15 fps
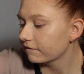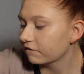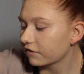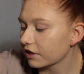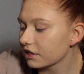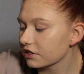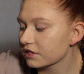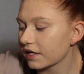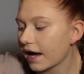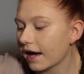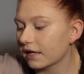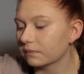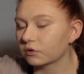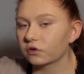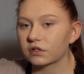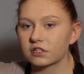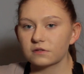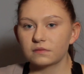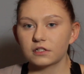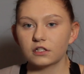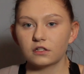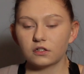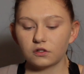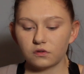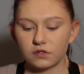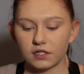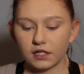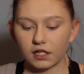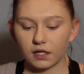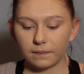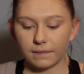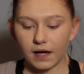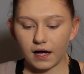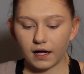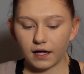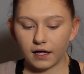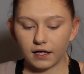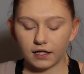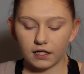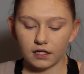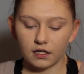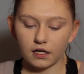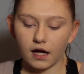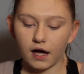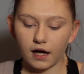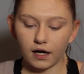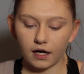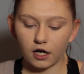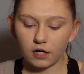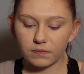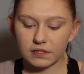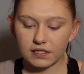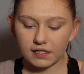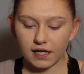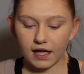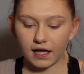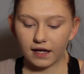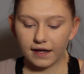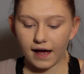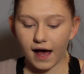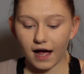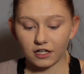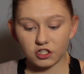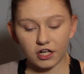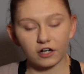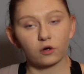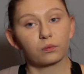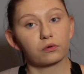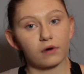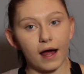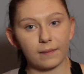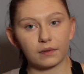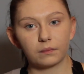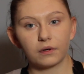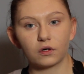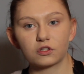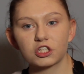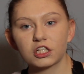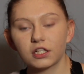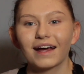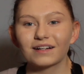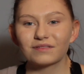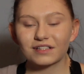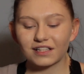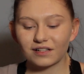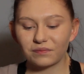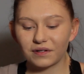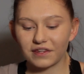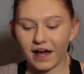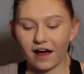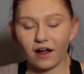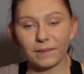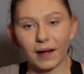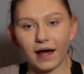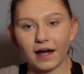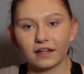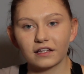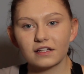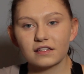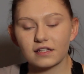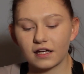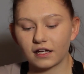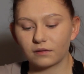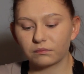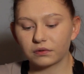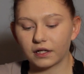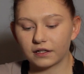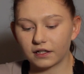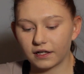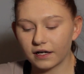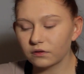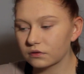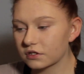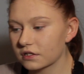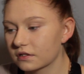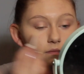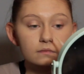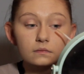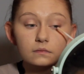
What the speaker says: first I am going to be using my Urban Decay Eyeshadow Primer Potion, and I'm just going to put that on my eyelids and blend it out.